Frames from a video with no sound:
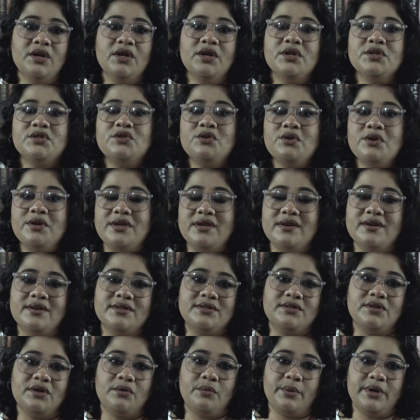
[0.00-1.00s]
So
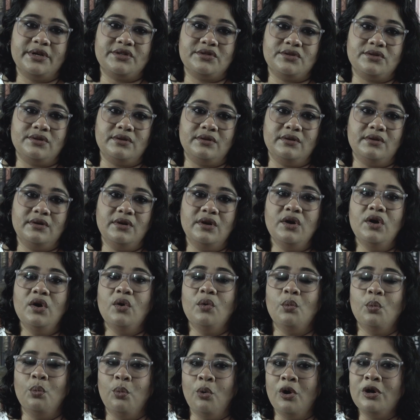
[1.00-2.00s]
here's the question.
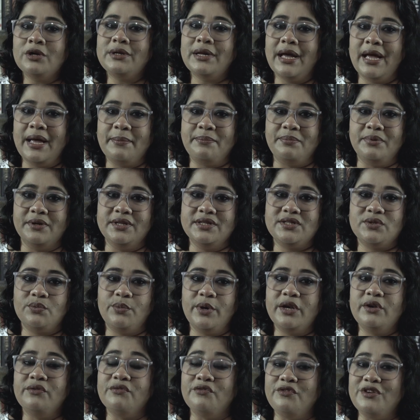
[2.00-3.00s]
What happens
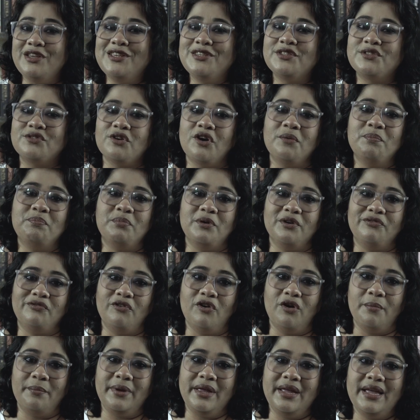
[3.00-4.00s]
when we stop
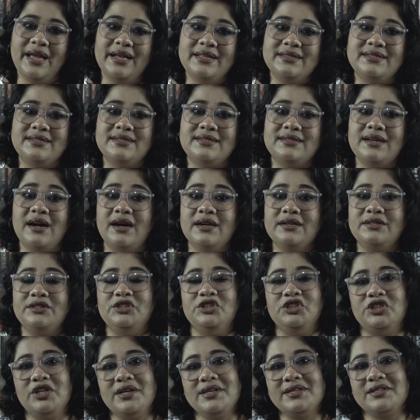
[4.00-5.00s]
performing and start
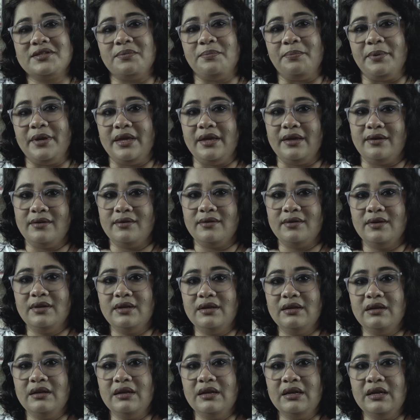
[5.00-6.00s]
just being?
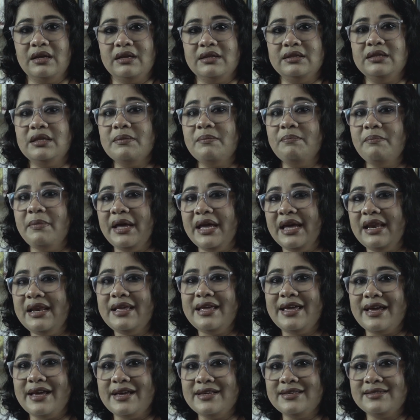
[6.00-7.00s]
The male
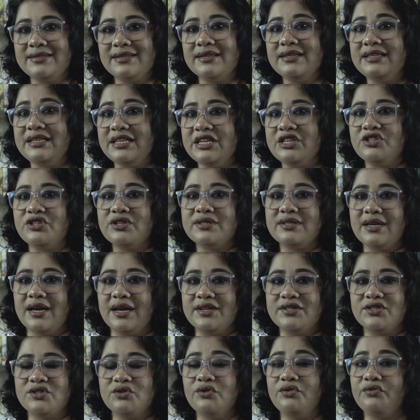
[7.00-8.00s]
gaze teaches
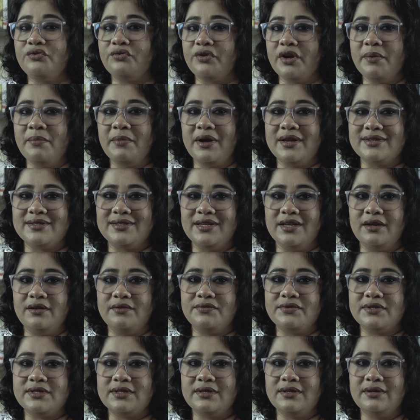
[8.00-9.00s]
us to trim
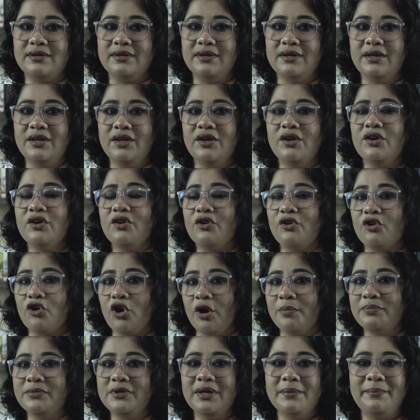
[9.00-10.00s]
ourselves.
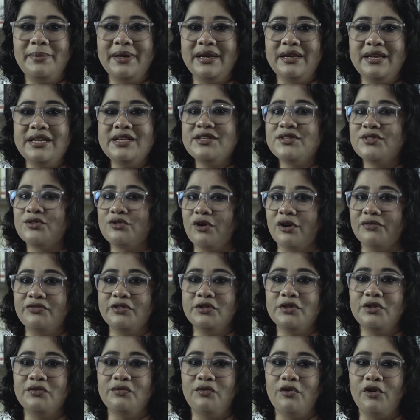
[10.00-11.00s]
Crop the belly,
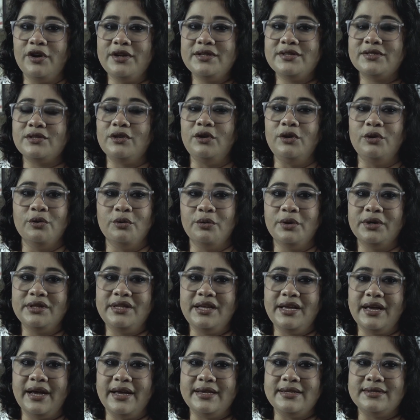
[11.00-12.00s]
soften the voice, lower
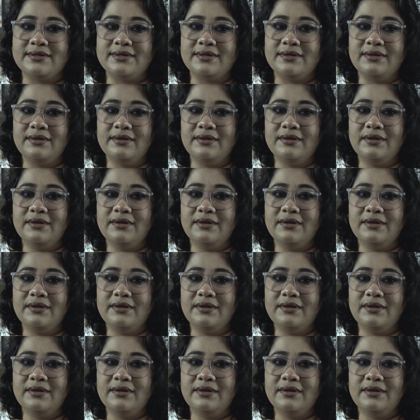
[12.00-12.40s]
the eyes.